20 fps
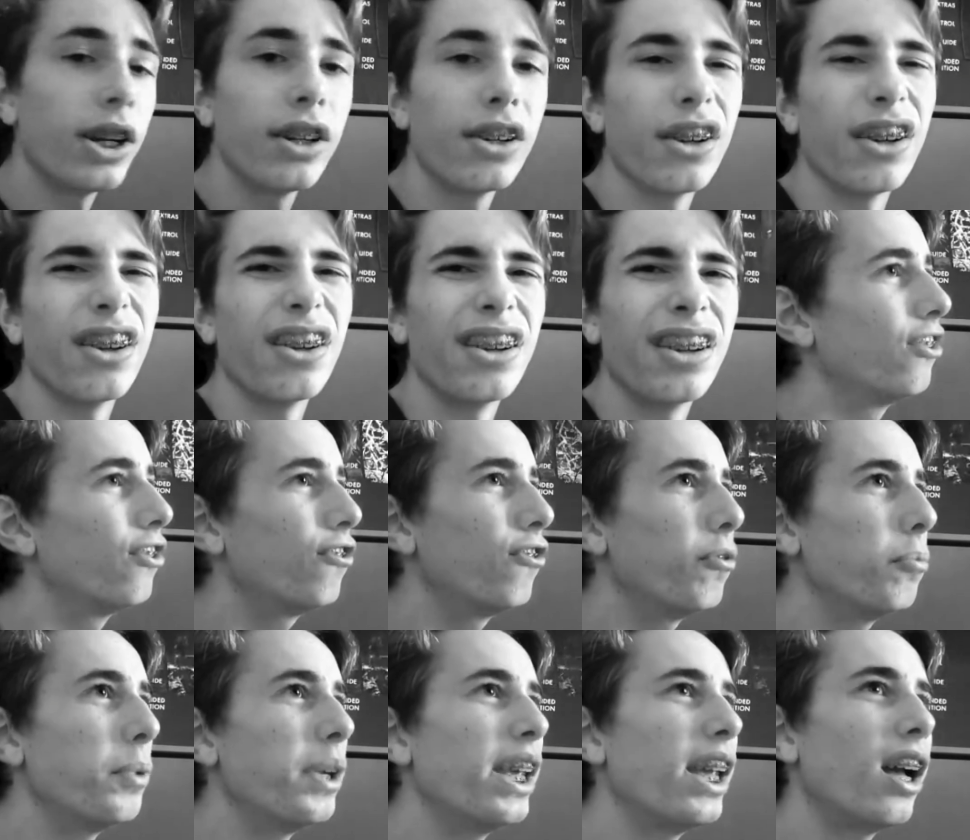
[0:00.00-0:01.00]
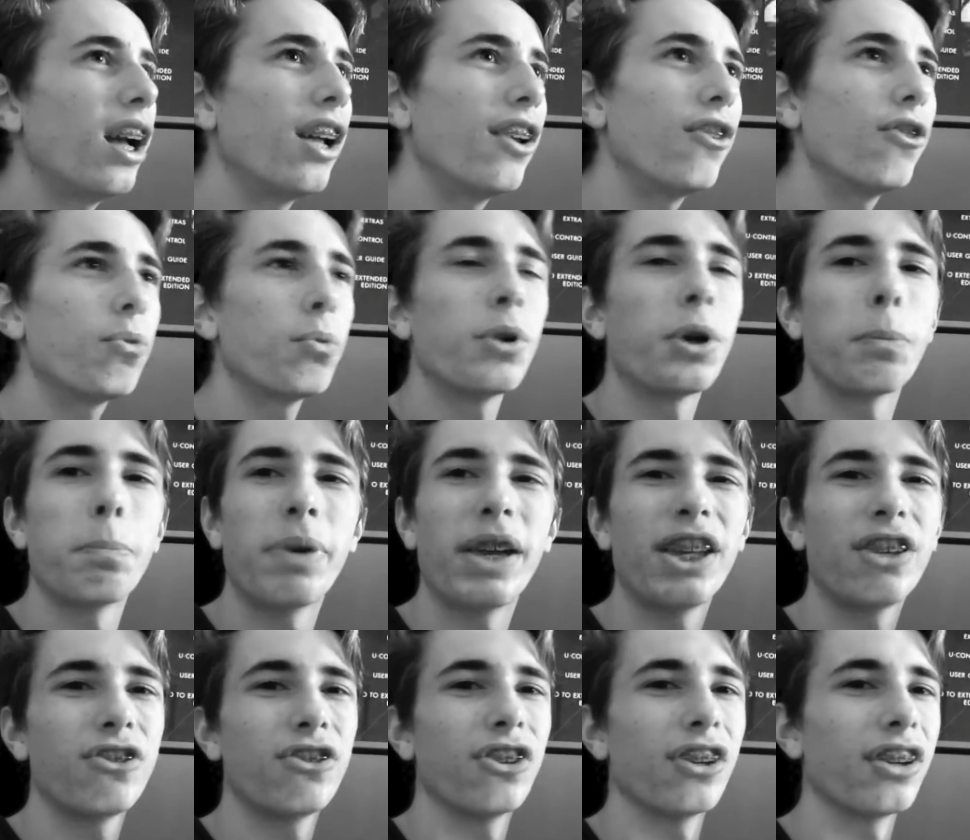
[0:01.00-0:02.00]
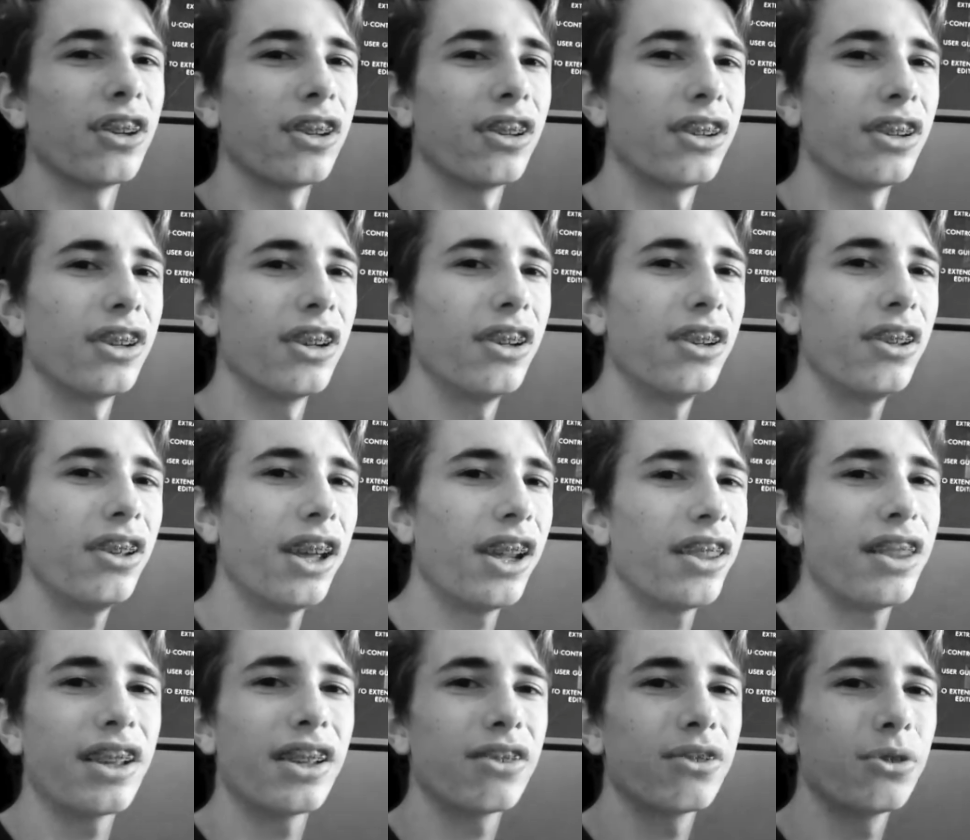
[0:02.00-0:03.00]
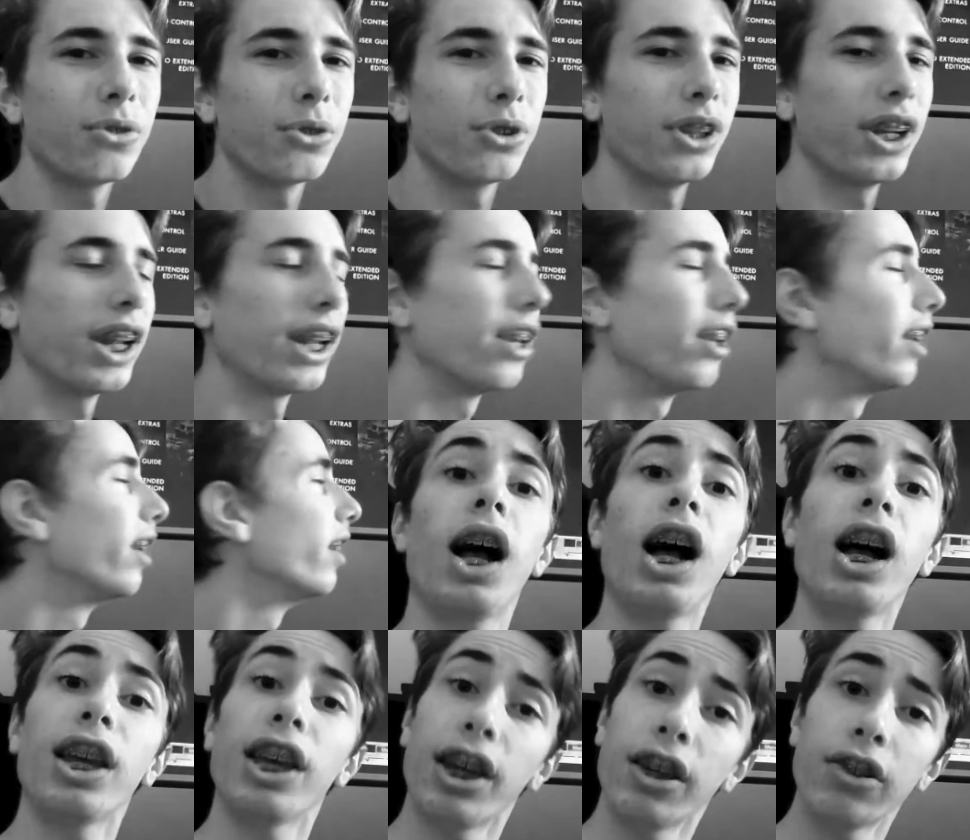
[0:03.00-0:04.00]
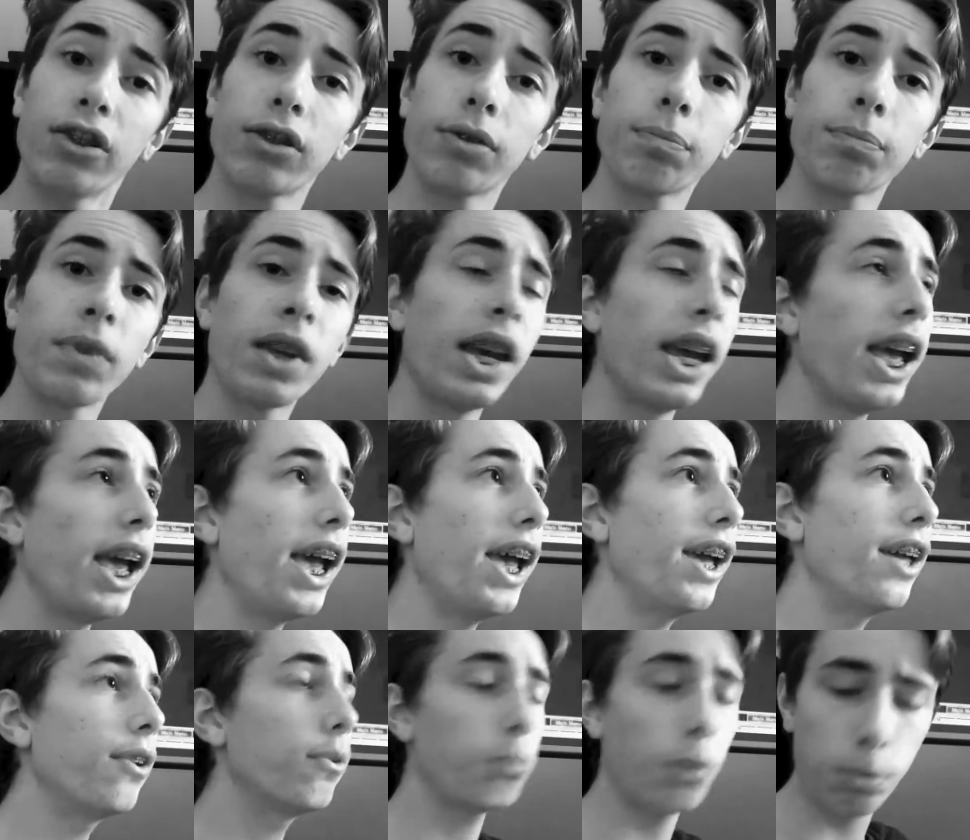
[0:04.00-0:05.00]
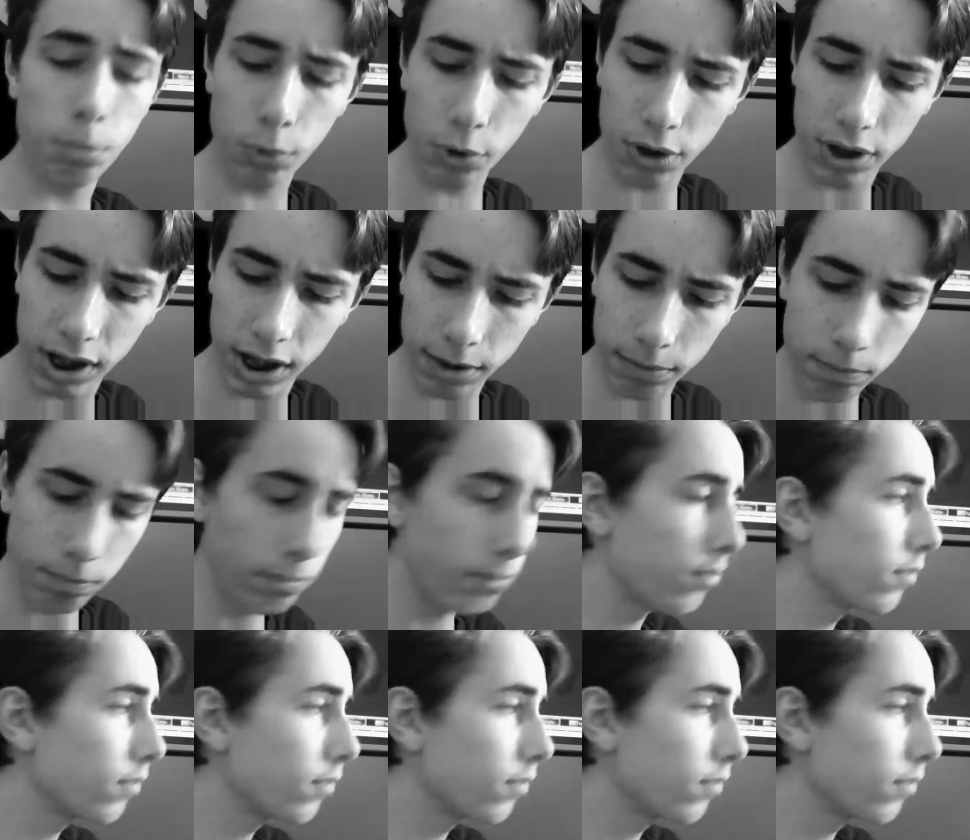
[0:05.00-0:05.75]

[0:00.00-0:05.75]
I don't know. Just for me, I just want a picture, you know? I think that's all you need. Ah, yes! And one more thing.